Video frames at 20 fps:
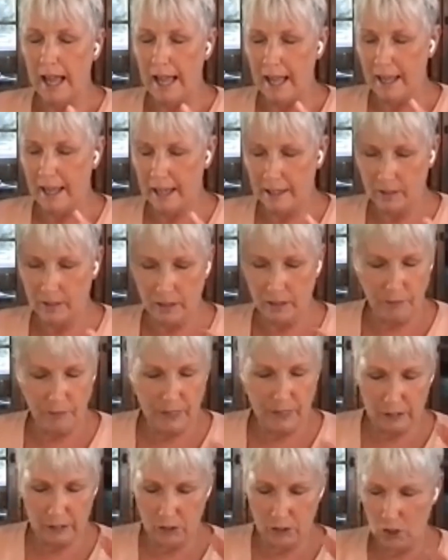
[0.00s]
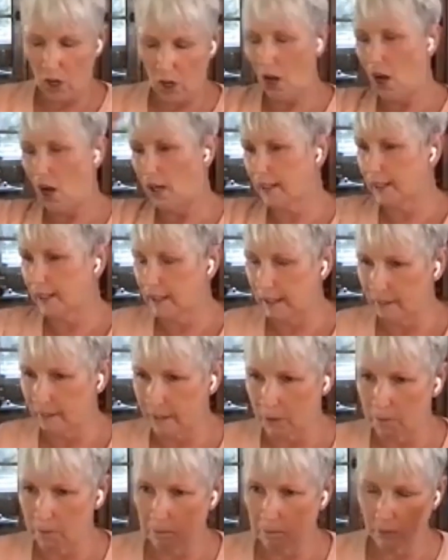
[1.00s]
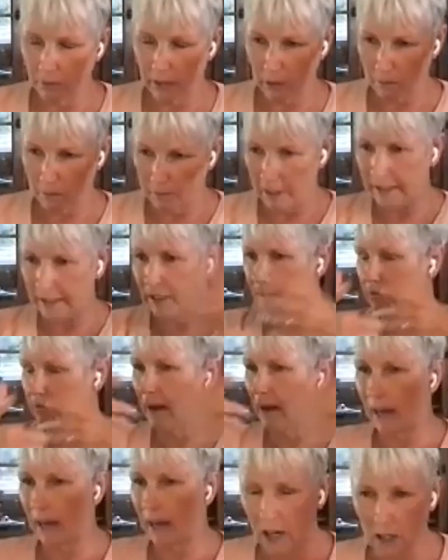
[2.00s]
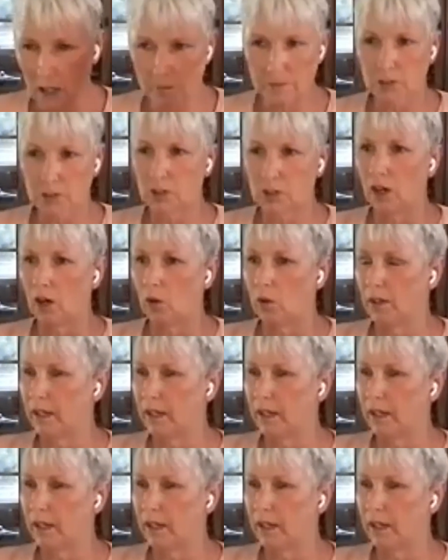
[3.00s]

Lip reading: and they're talking, and they're making my arms go,